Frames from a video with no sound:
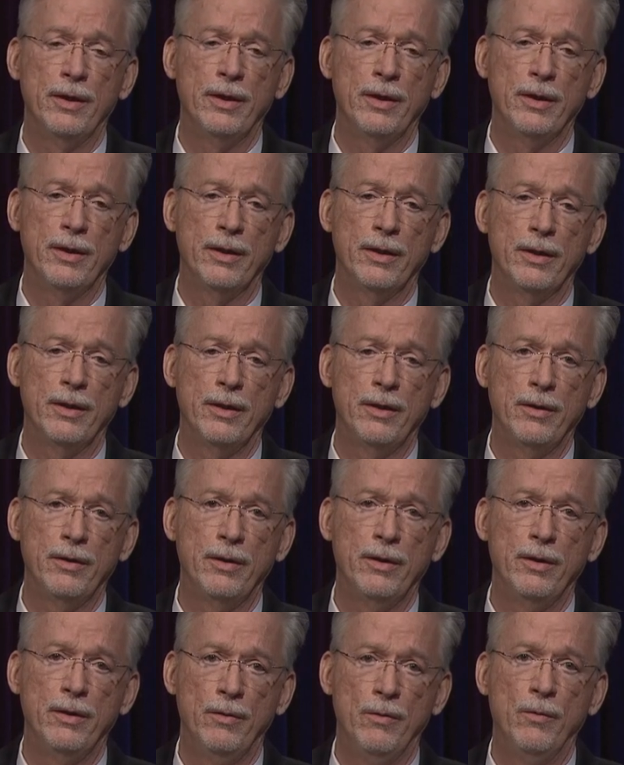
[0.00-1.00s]
eh, eh,
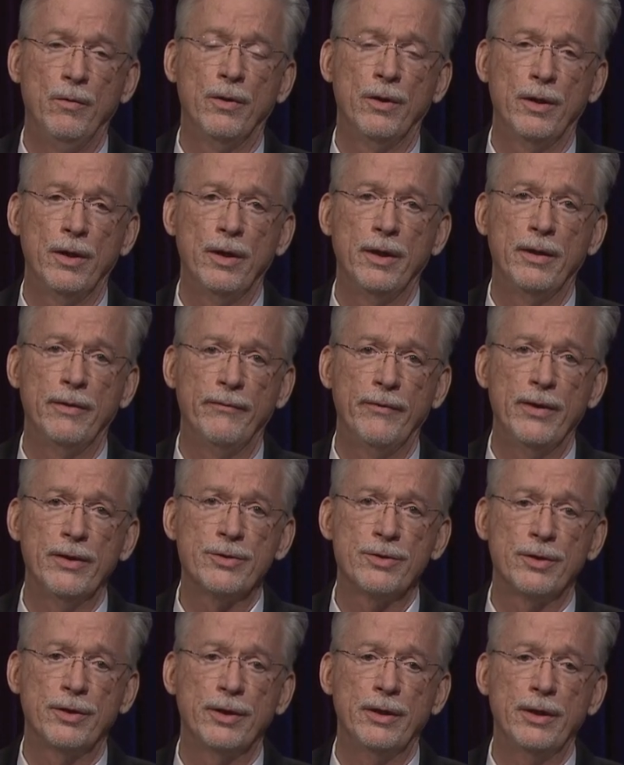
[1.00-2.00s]
you know, we're going to
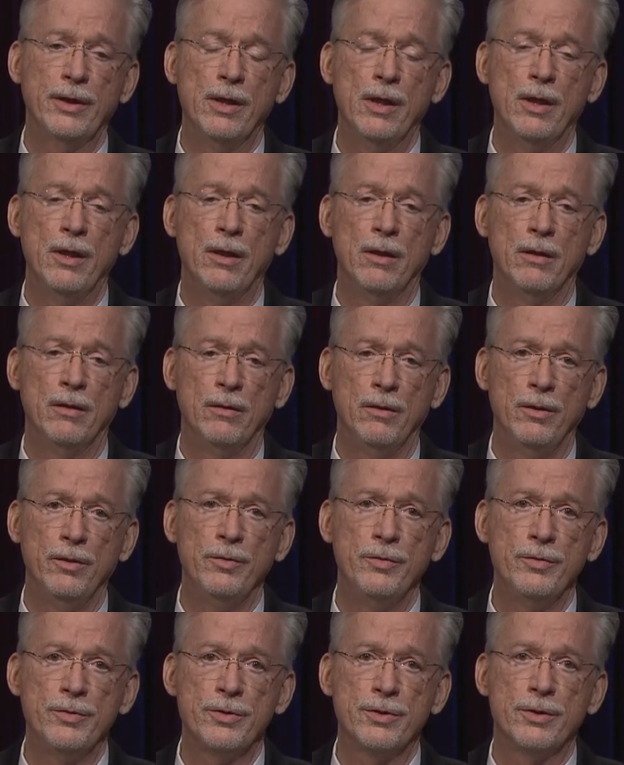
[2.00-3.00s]
eventually
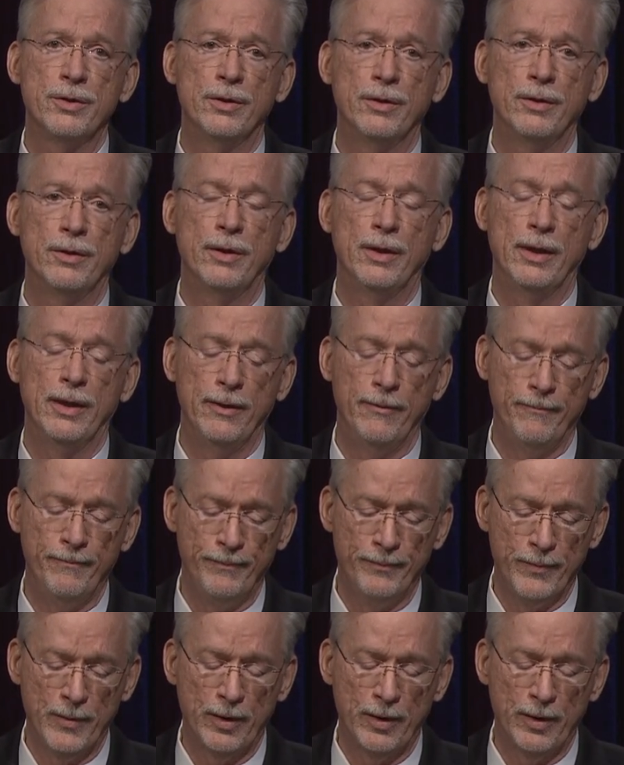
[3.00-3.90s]
lose um,